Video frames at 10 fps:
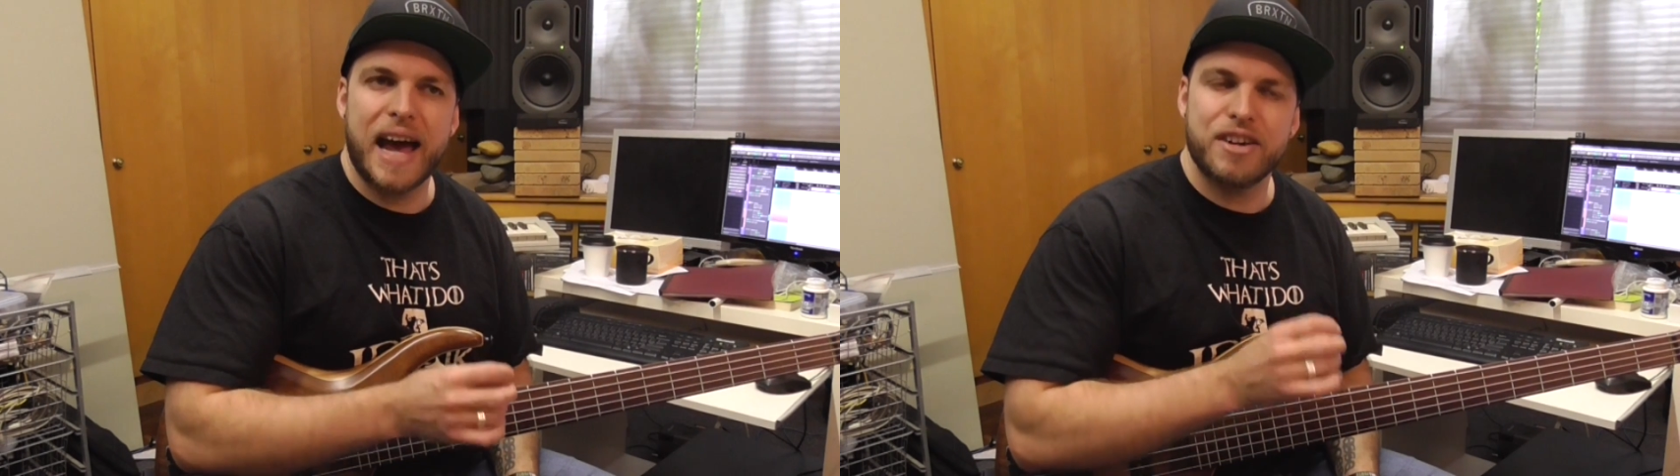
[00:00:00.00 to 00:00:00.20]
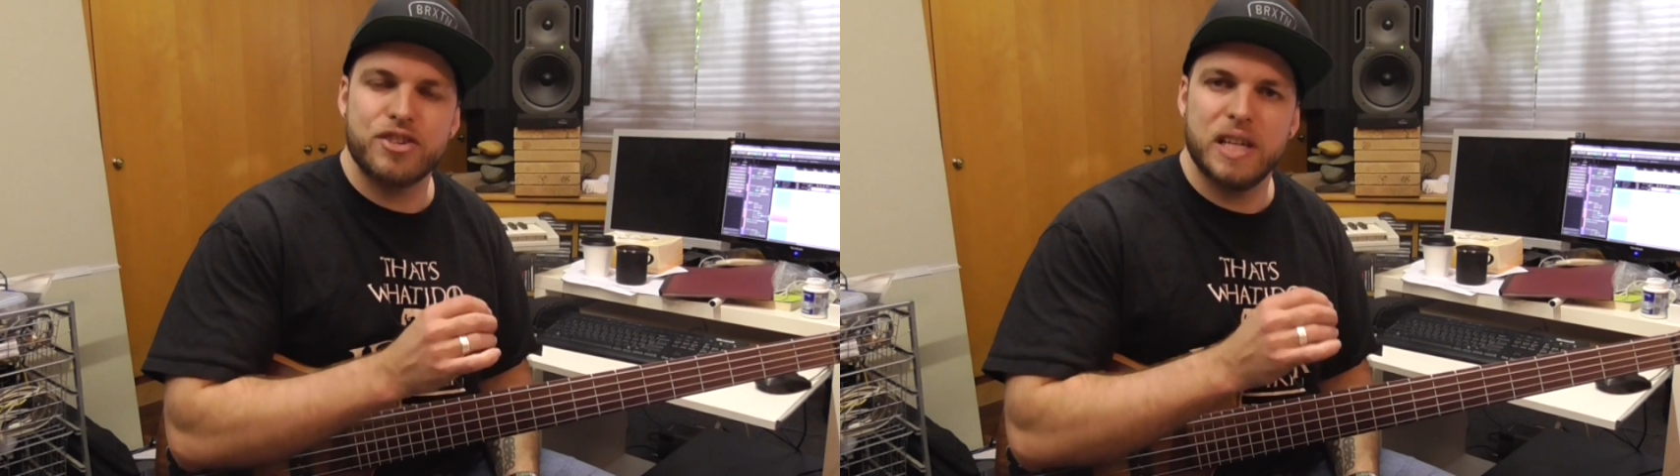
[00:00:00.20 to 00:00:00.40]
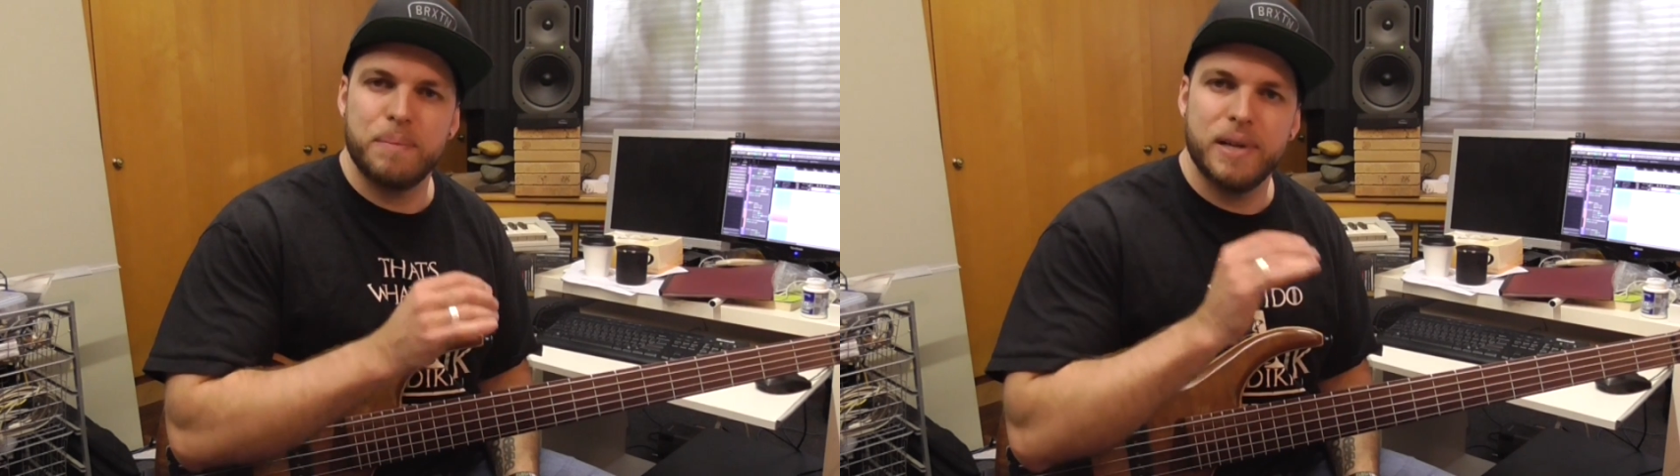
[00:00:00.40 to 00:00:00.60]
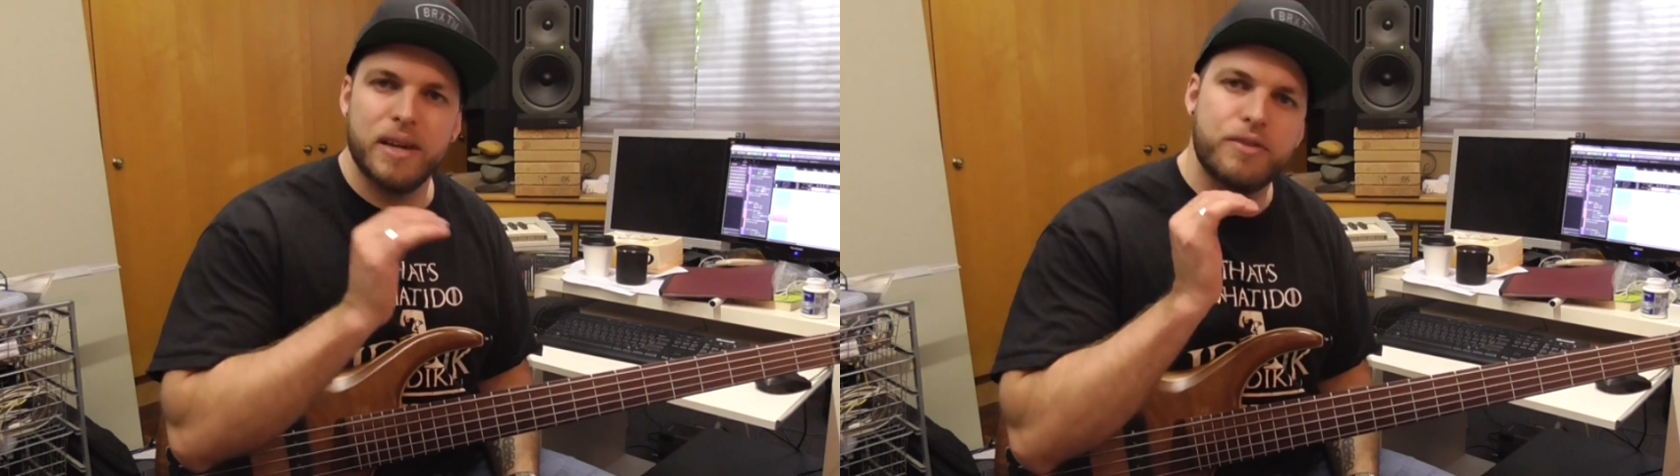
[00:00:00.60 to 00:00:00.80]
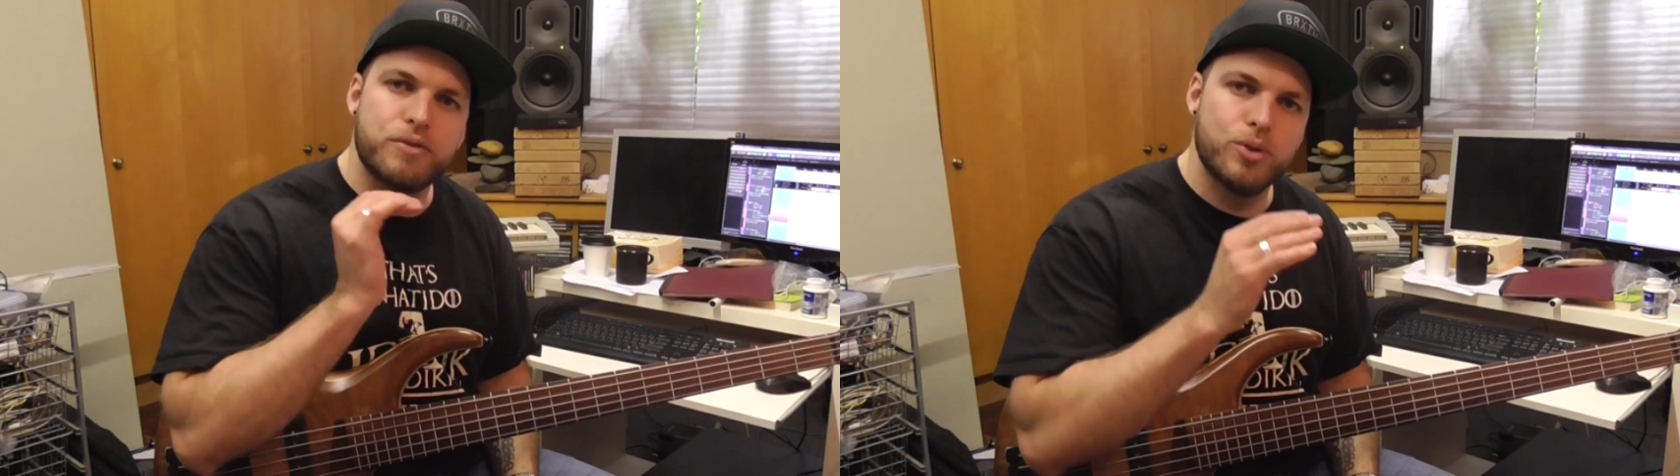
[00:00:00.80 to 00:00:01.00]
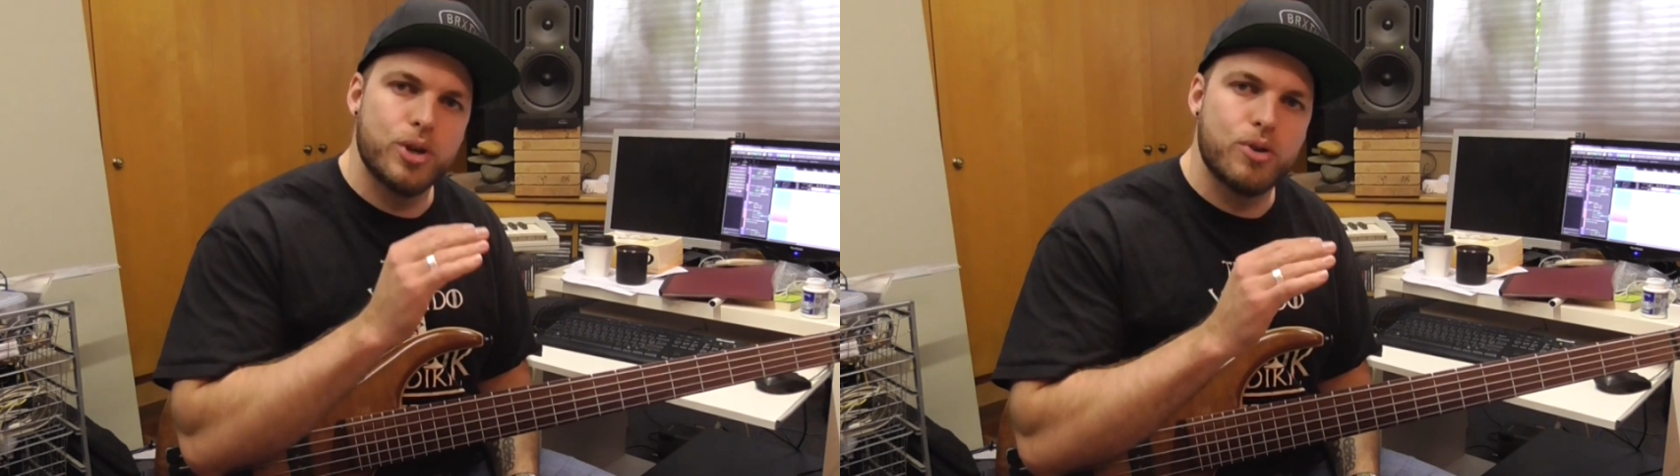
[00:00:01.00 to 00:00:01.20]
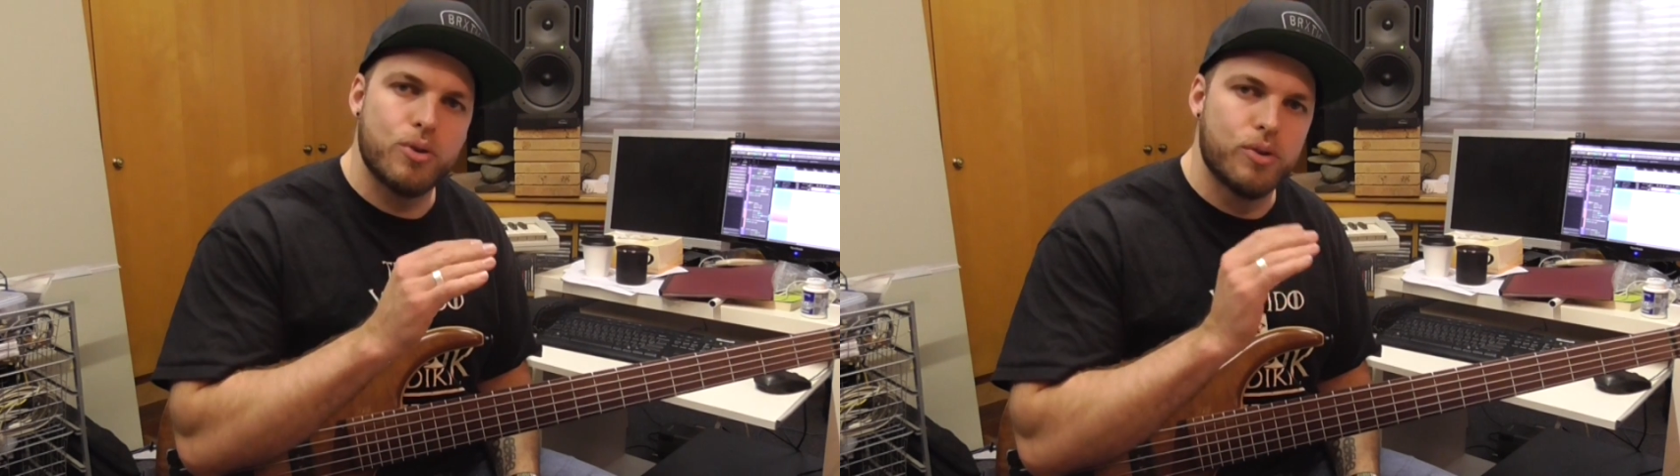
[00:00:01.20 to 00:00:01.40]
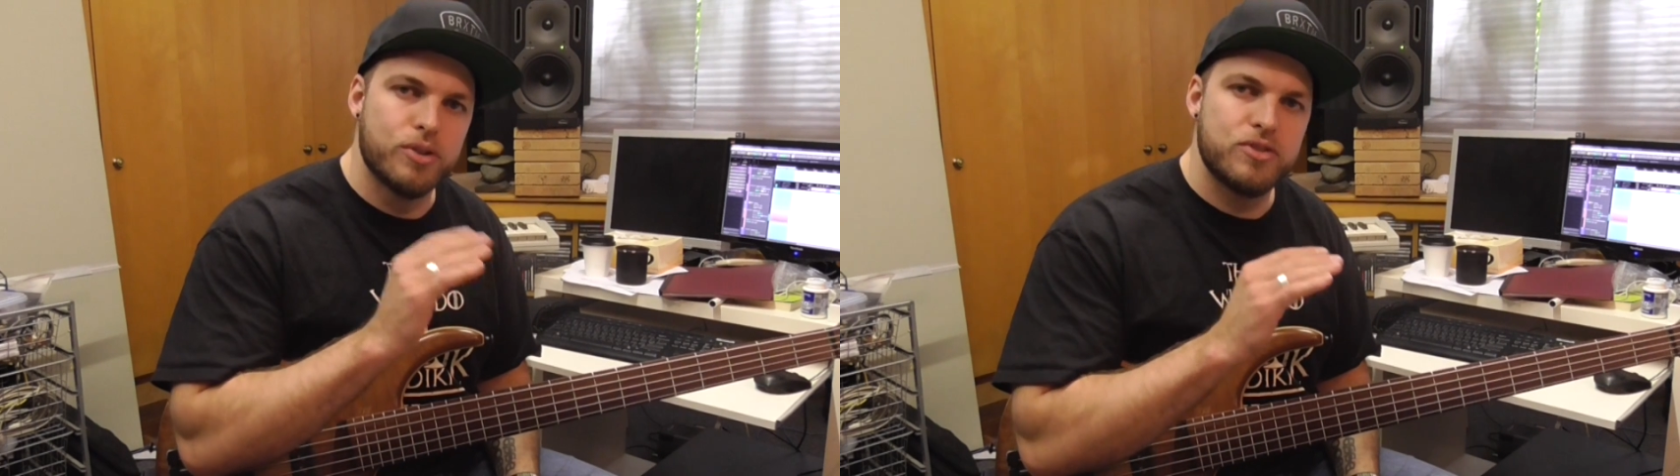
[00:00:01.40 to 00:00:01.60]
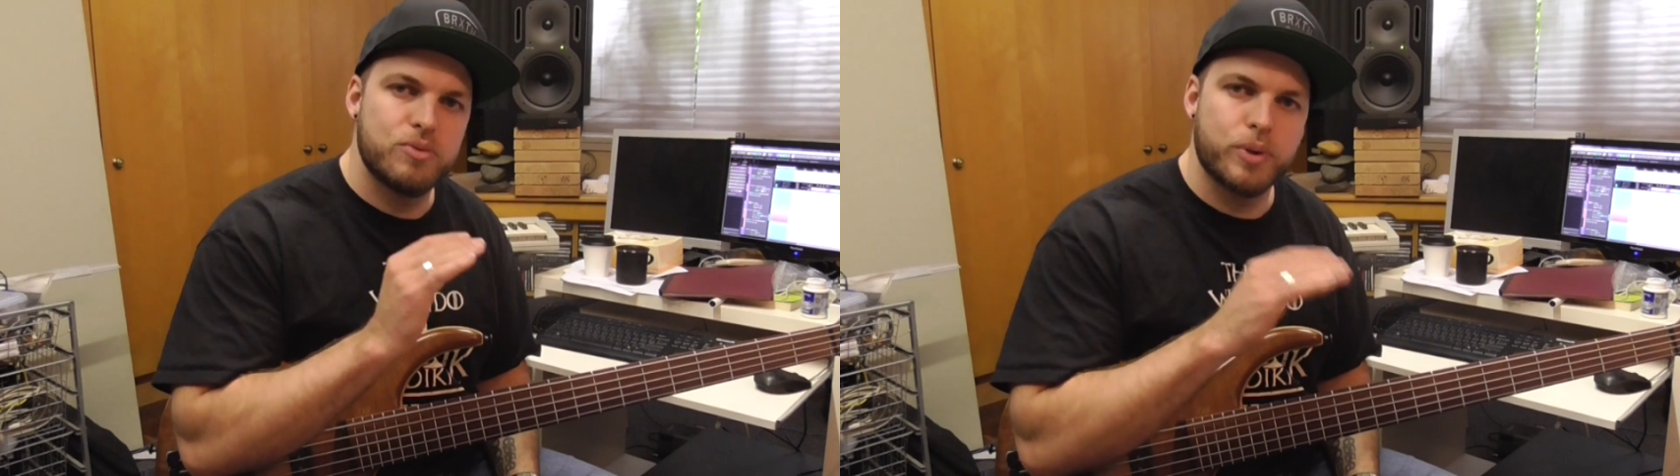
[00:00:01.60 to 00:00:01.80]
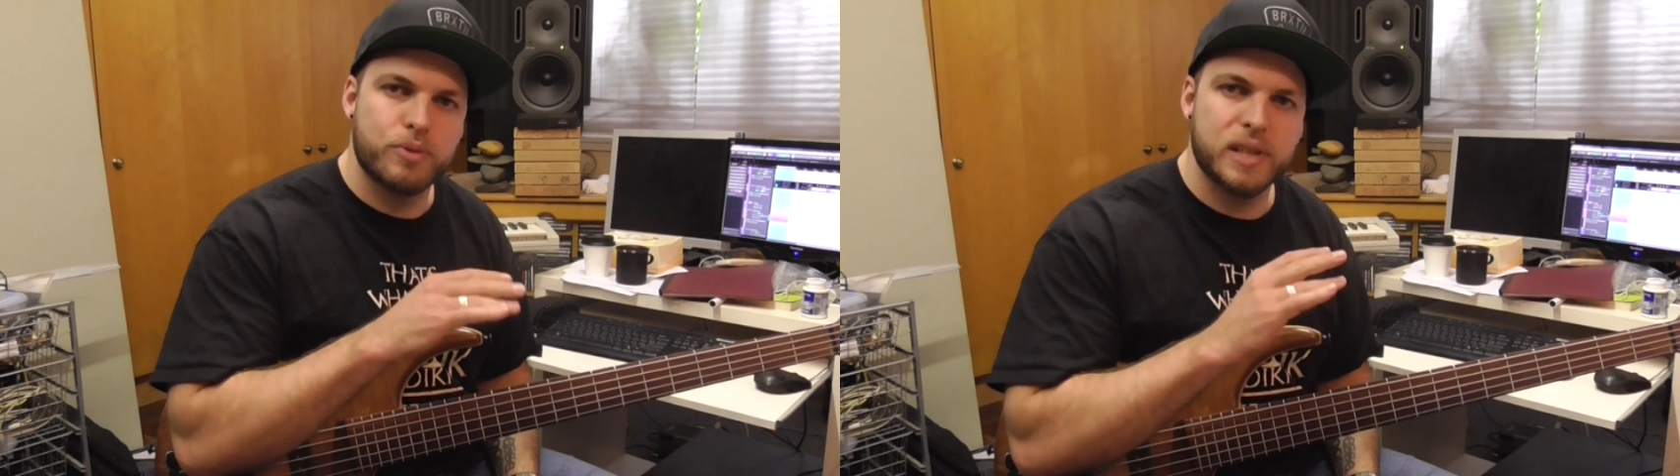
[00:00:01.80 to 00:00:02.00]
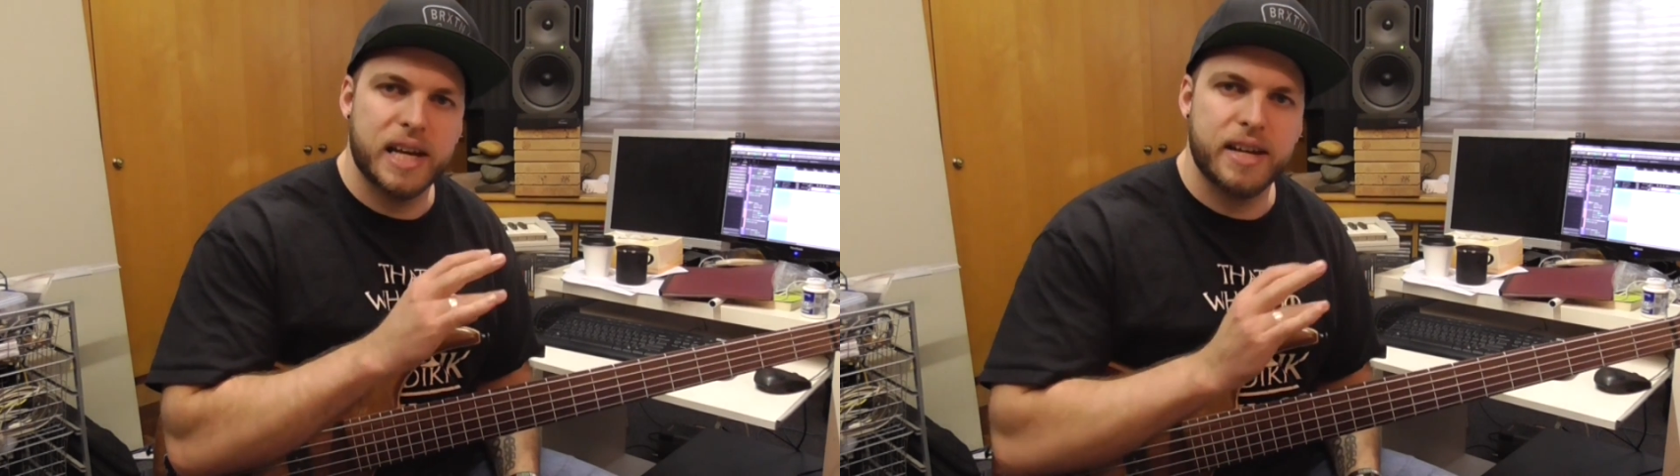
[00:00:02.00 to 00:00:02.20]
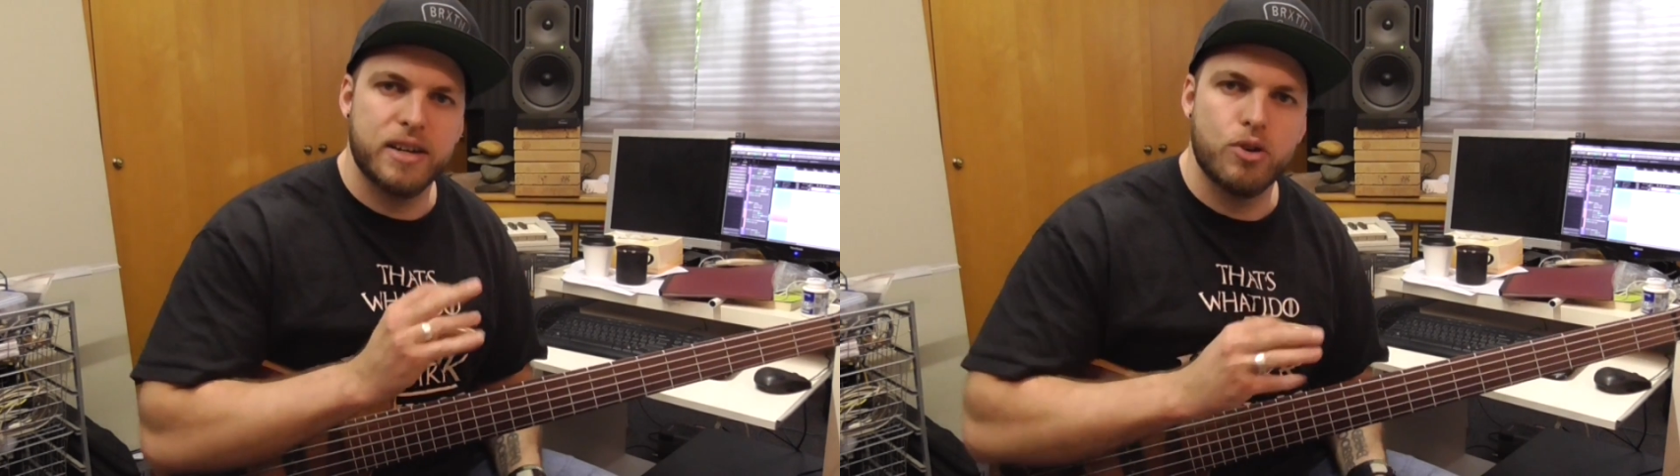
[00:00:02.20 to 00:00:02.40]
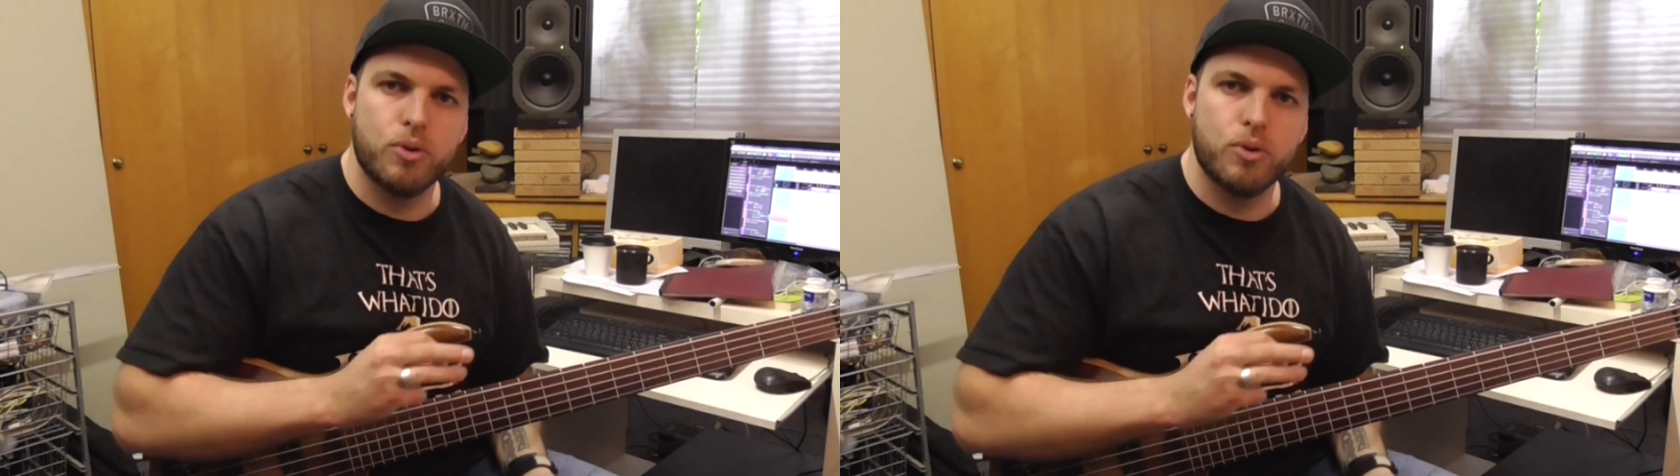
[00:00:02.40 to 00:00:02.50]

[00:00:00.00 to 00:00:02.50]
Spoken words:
actually play through the chords with related